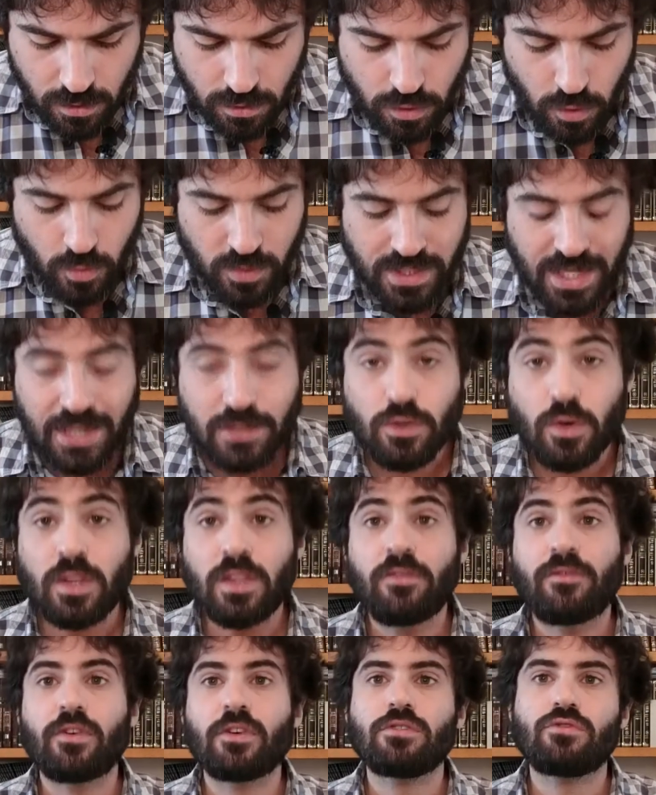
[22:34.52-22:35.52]
So we're saying, so
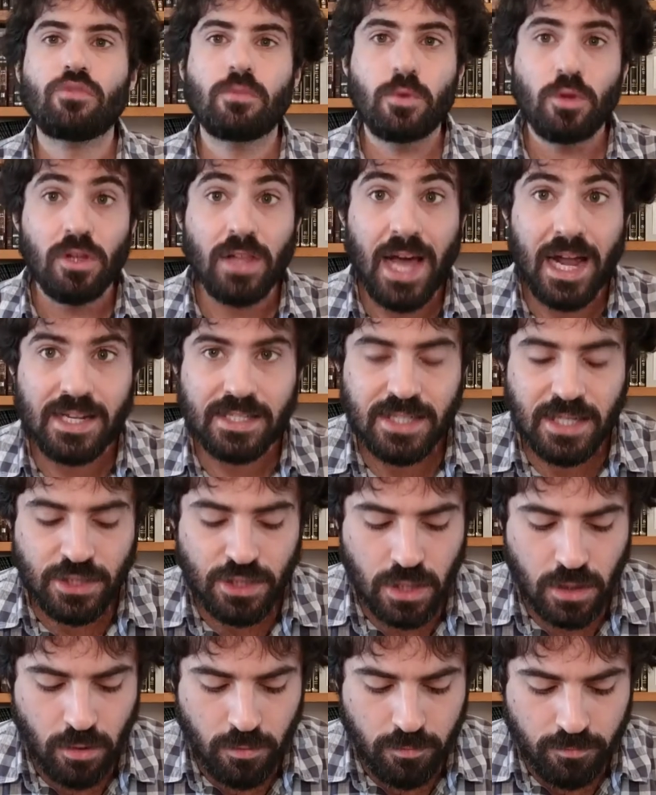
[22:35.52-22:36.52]
in the first room, you're allowed to say
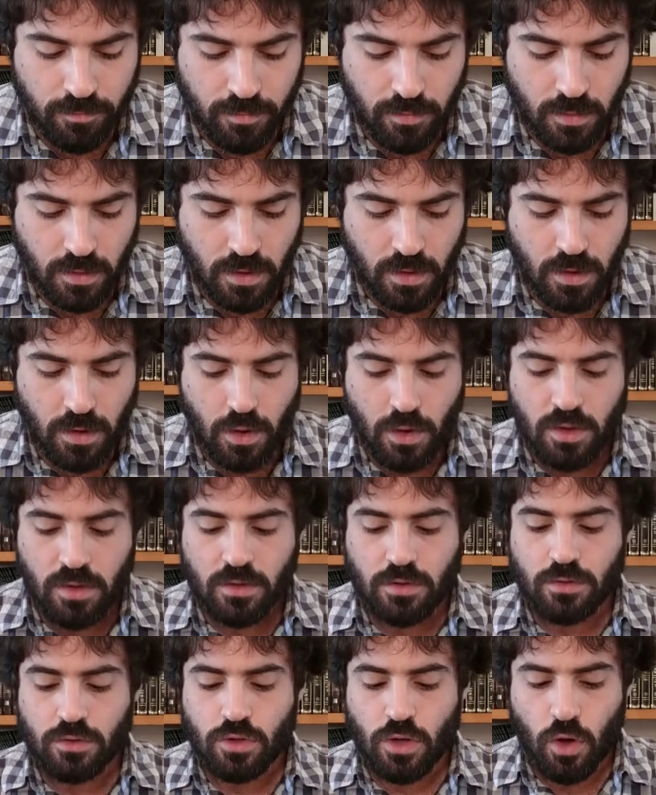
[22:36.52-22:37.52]
shalom.
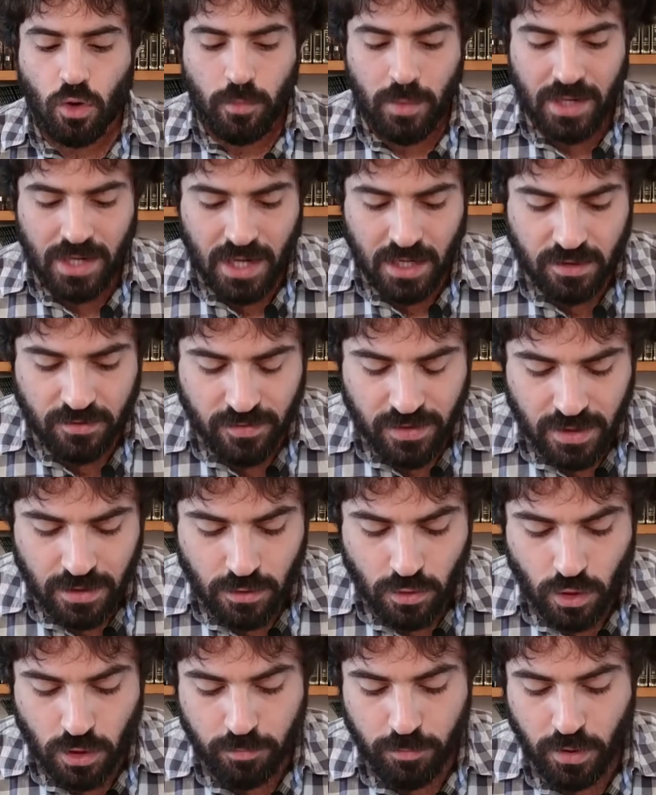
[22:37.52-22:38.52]
So umaniach
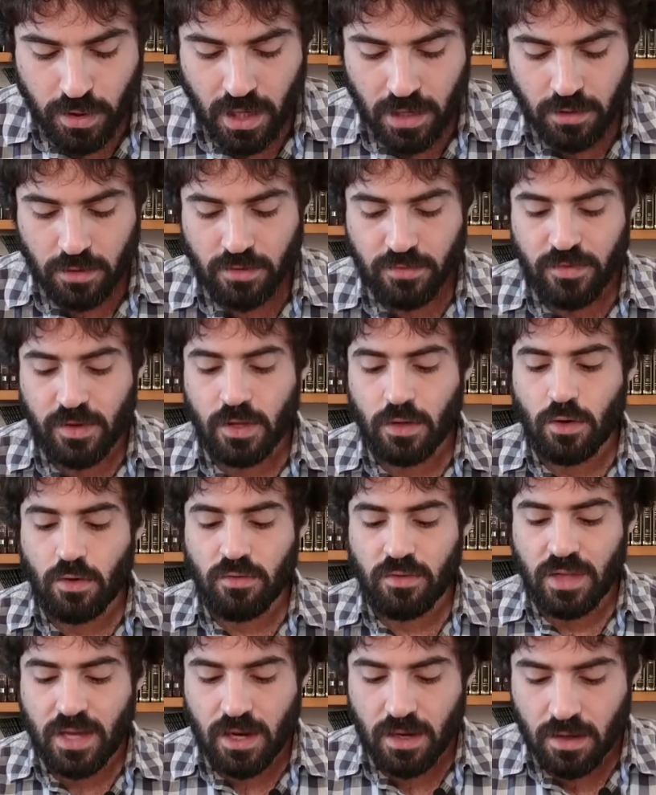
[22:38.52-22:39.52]
tefillin, you could put on your tefillin
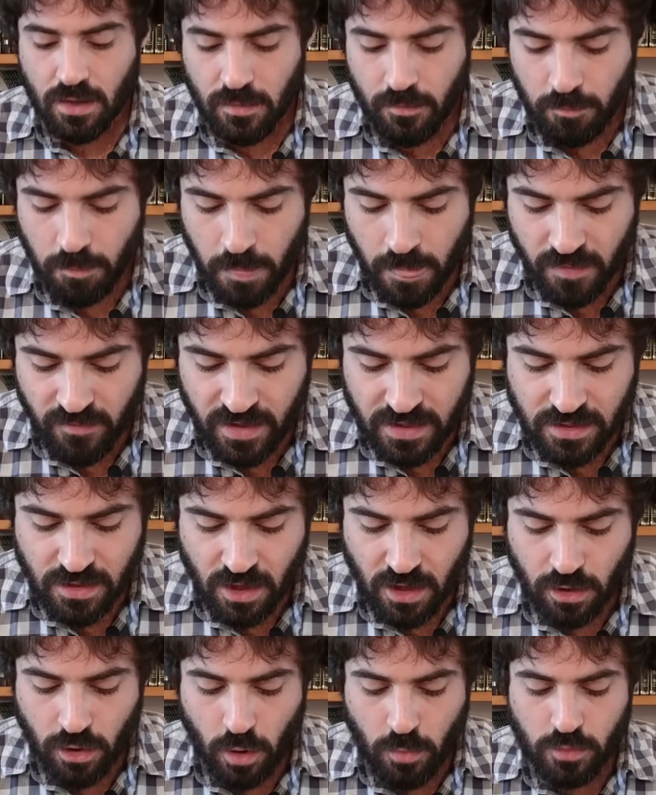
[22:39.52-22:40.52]
over there. And
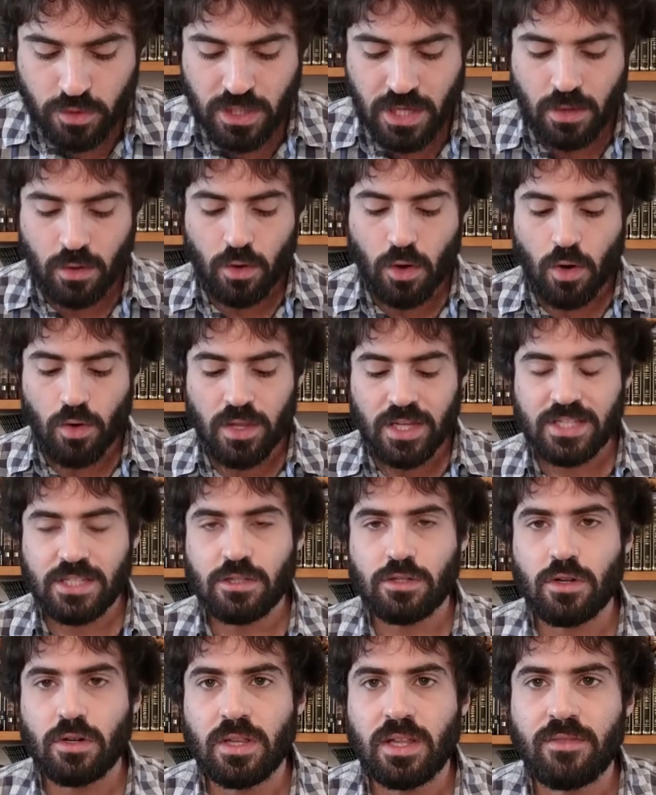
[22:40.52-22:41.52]
certainly
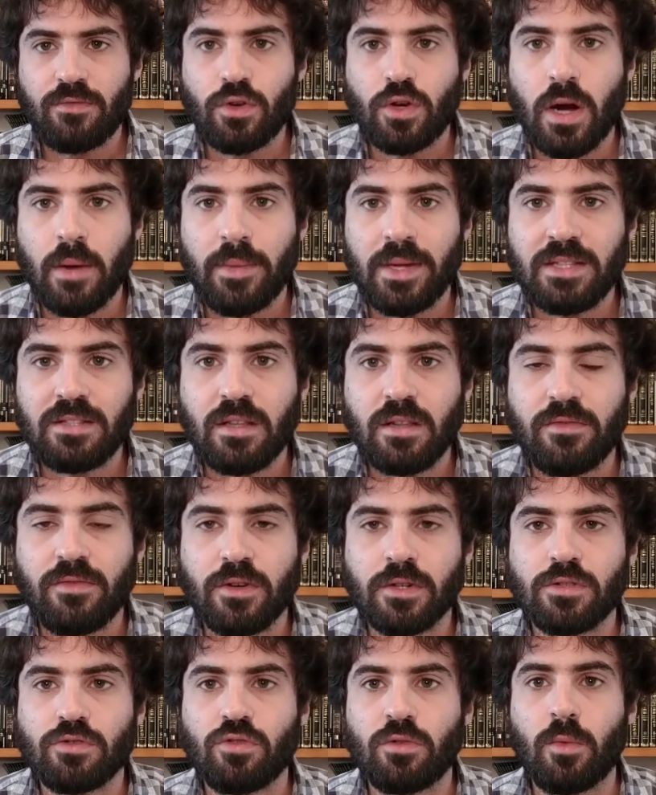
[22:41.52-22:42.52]
if you come into the
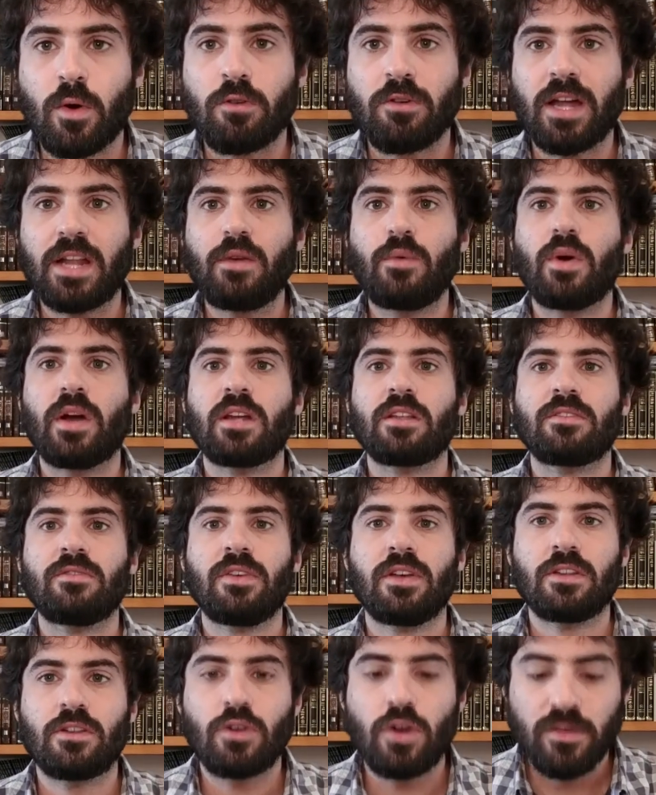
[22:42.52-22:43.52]
first room already wearing
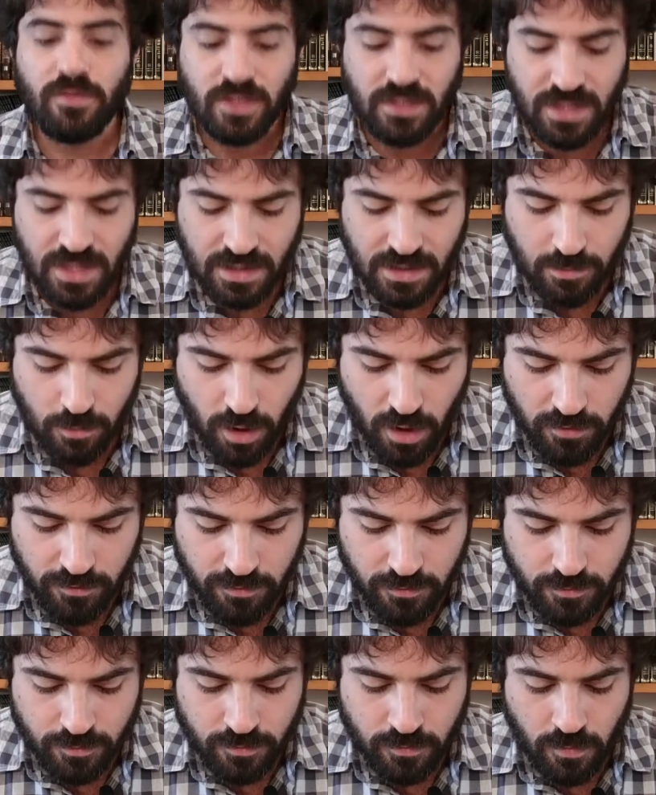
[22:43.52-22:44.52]
tefillin, you don't have to take them off.